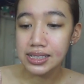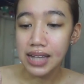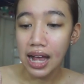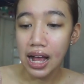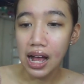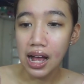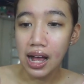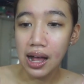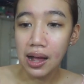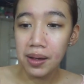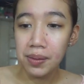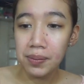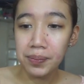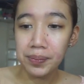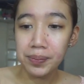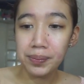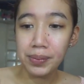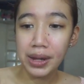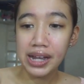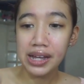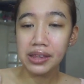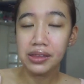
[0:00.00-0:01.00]

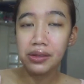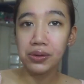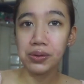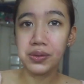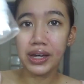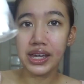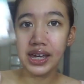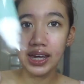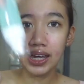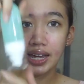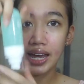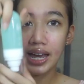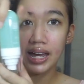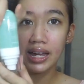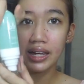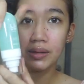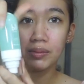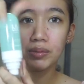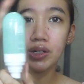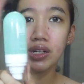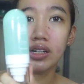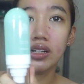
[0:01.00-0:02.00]
By the way,
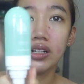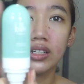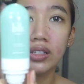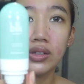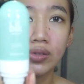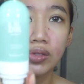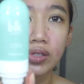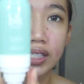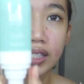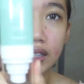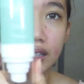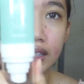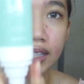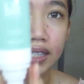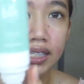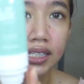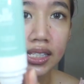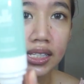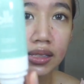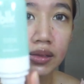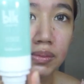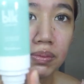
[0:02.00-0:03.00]
I am gonna use
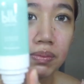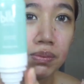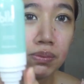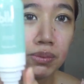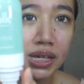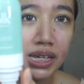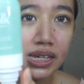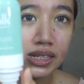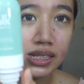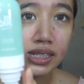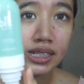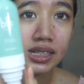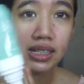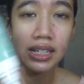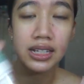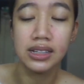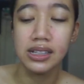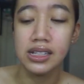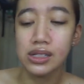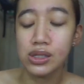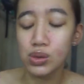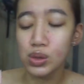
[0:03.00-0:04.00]
this mist.
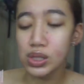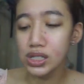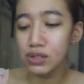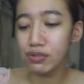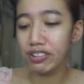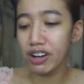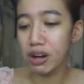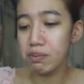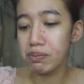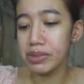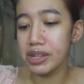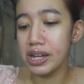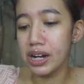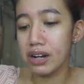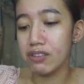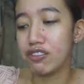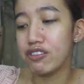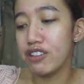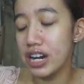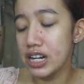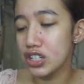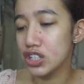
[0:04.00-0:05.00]
This was from their
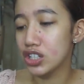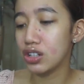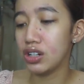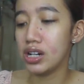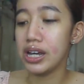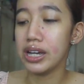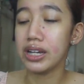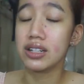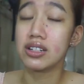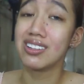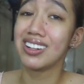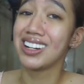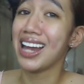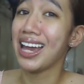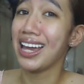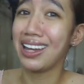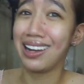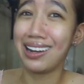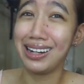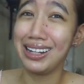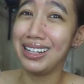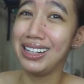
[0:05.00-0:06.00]
fresh collection.
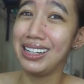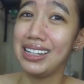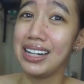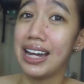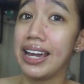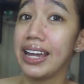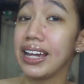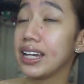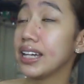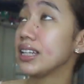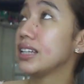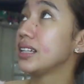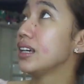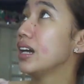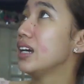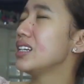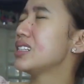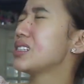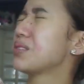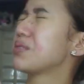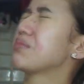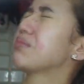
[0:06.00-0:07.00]
I really like it,
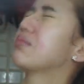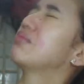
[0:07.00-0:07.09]
guys.